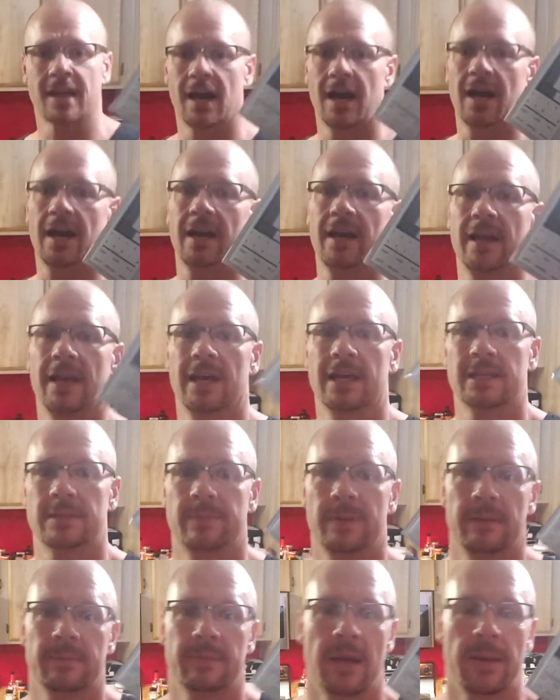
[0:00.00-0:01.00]
guy has
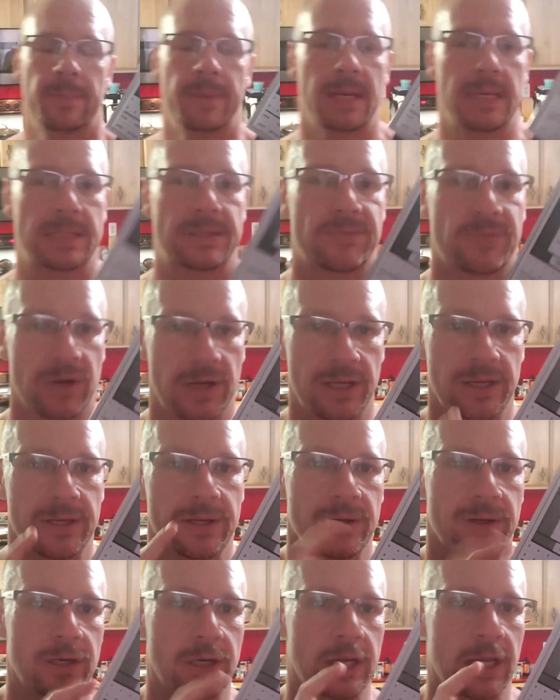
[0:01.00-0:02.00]
been my best
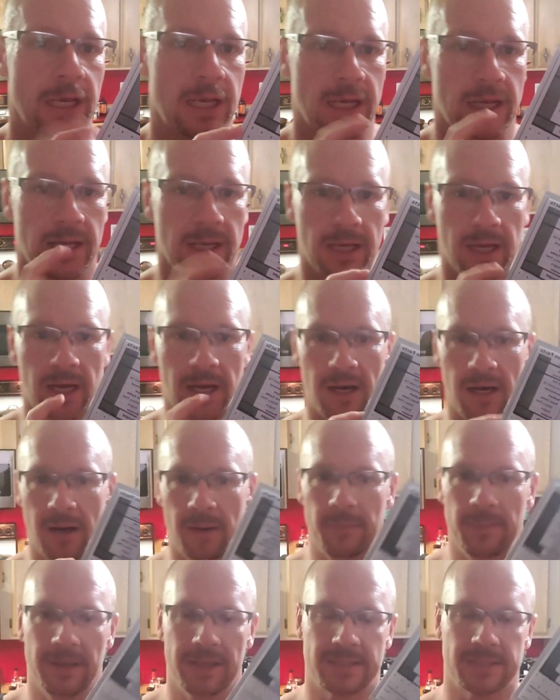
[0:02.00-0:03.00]
friend, okay?
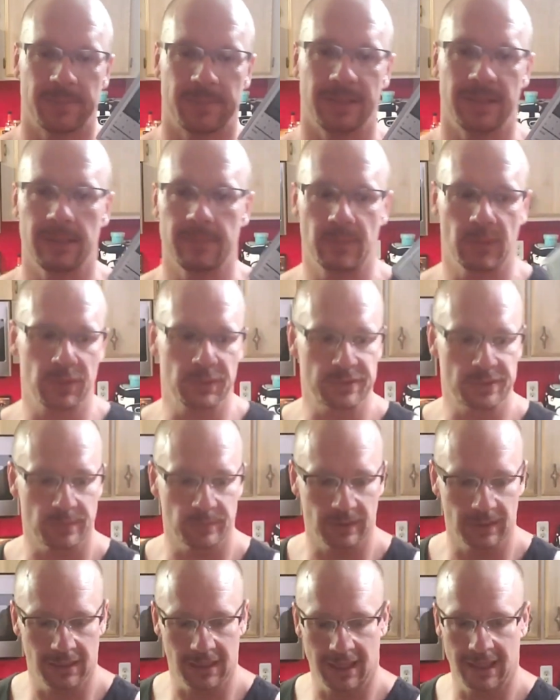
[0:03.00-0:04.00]
It's been the most
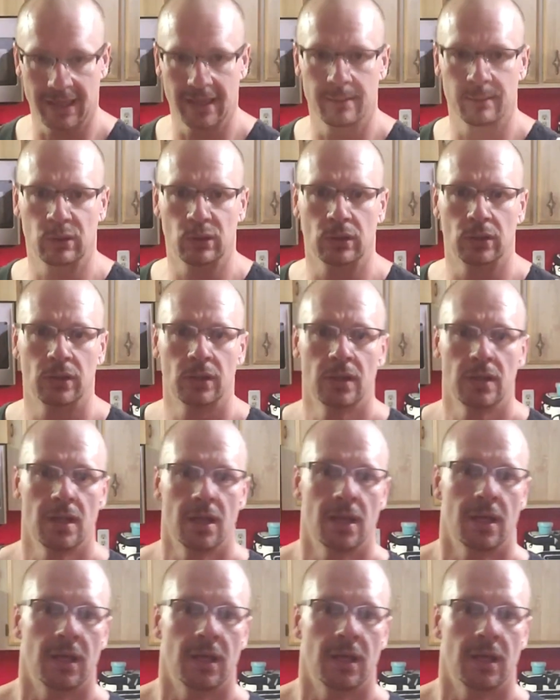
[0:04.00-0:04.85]
reliable